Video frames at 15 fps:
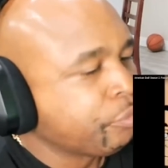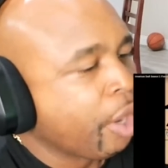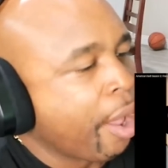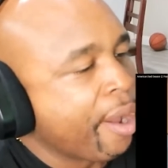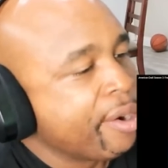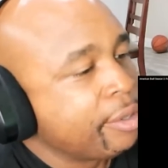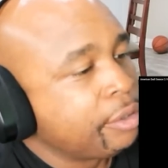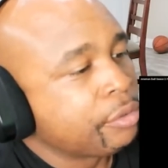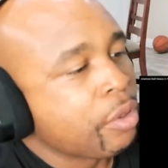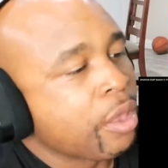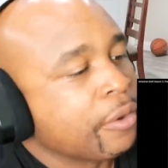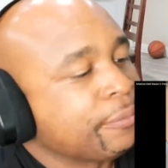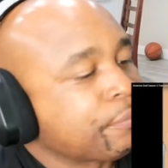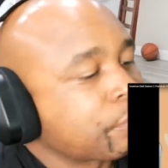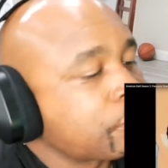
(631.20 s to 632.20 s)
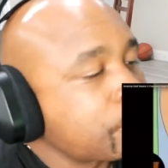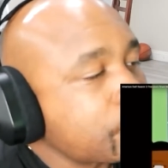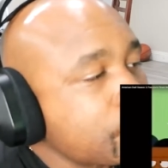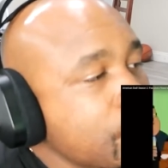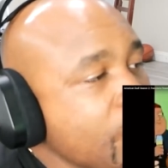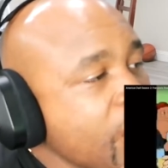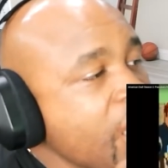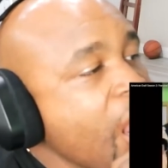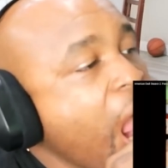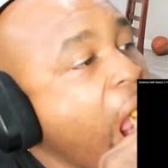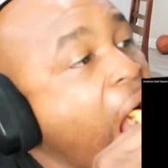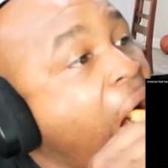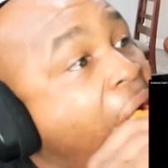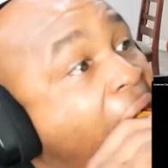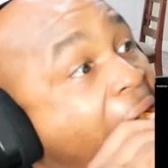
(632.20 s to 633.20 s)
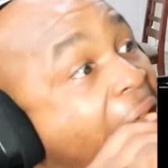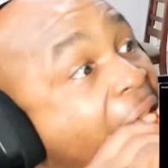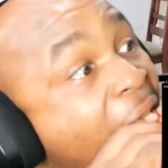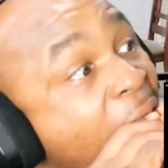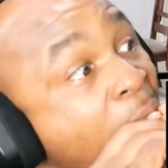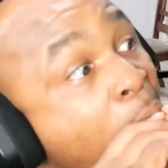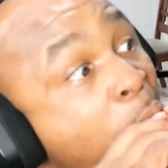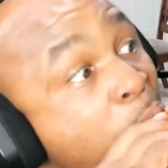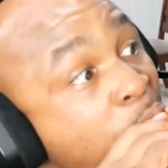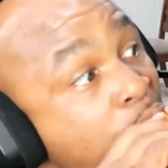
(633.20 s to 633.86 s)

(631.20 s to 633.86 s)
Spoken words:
never will go so well.